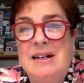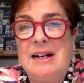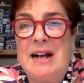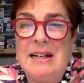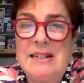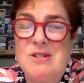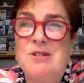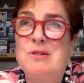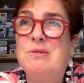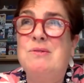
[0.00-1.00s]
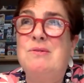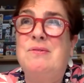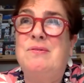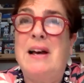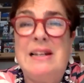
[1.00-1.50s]
guns to
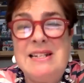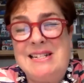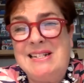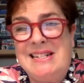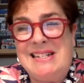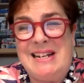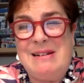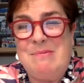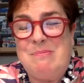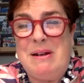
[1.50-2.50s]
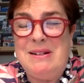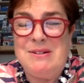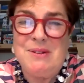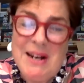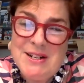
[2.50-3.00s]
phalluses and
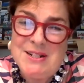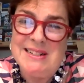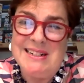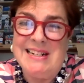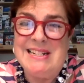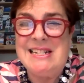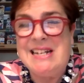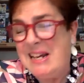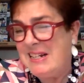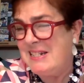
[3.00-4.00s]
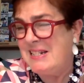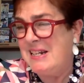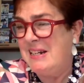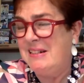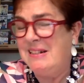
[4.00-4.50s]
penetration and sex
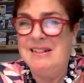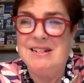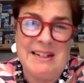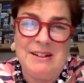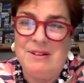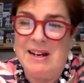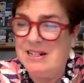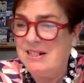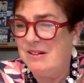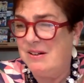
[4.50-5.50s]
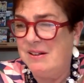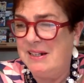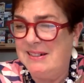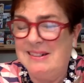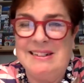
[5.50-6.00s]
and ejaculation and all
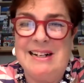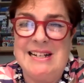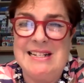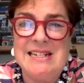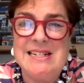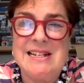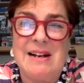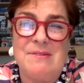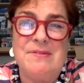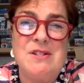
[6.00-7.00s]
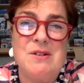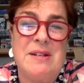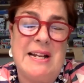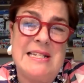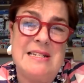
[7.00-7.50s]
that ghastly stuff. So
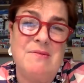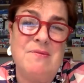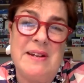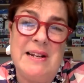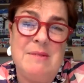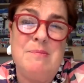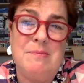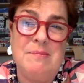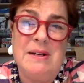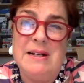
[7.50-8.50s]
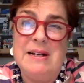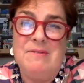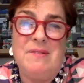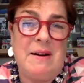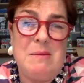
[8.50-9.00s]
that's really
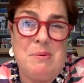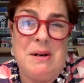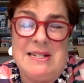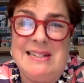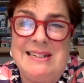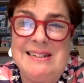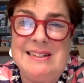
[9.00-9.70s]
very present.